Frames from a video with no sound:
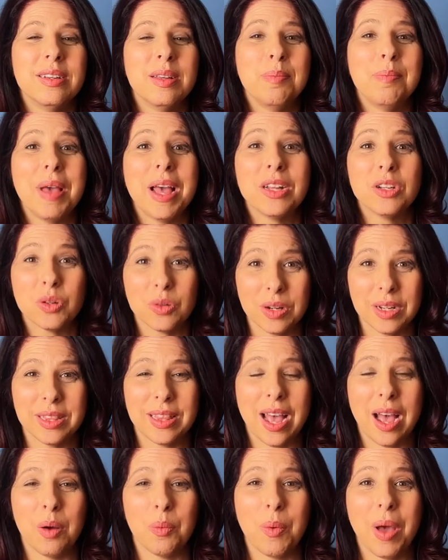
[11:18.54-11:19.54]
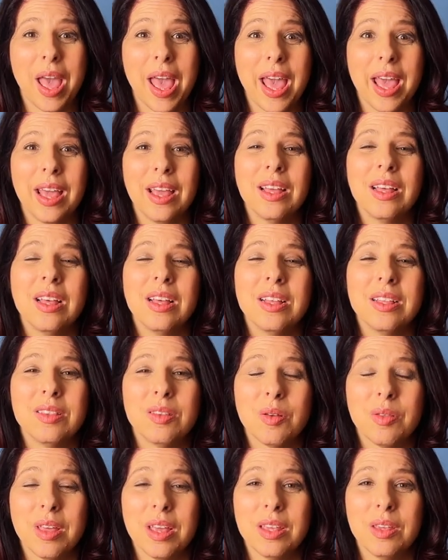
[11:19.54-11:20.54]
measure it that way
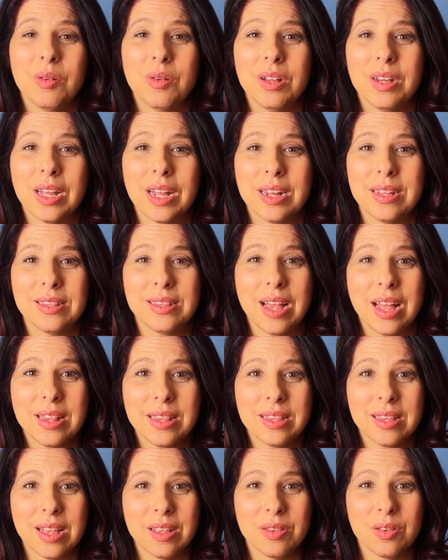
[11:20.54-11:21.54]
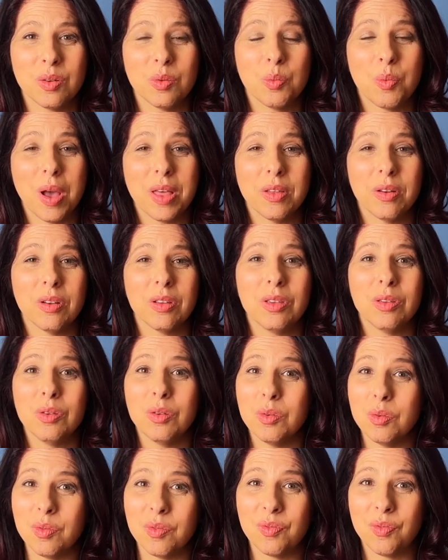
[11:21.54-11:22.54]
so that you can get a sense as to whether
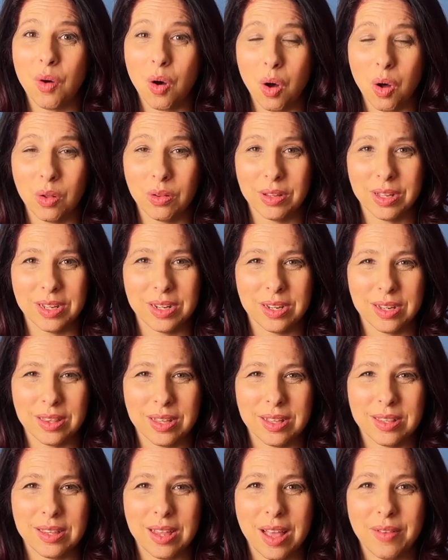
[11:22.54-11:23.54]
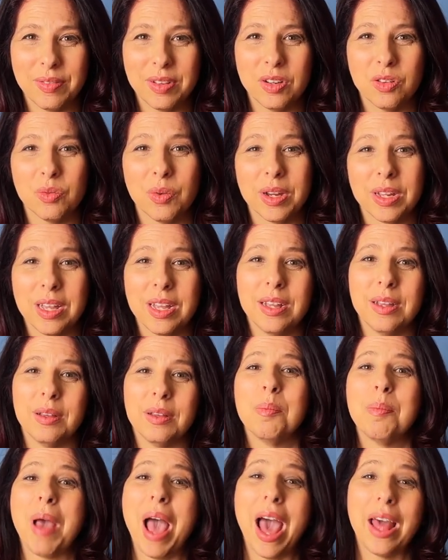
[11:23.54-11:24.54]
you fall into this heavy
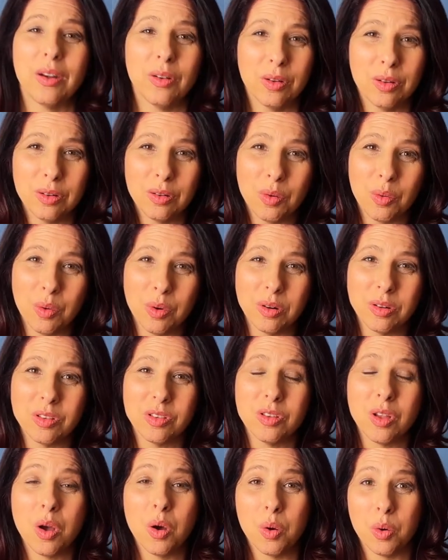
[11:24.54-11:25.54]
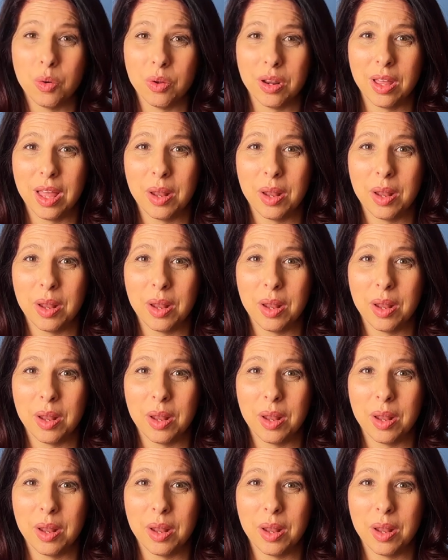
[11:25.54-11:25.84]
drinking pattern or zone,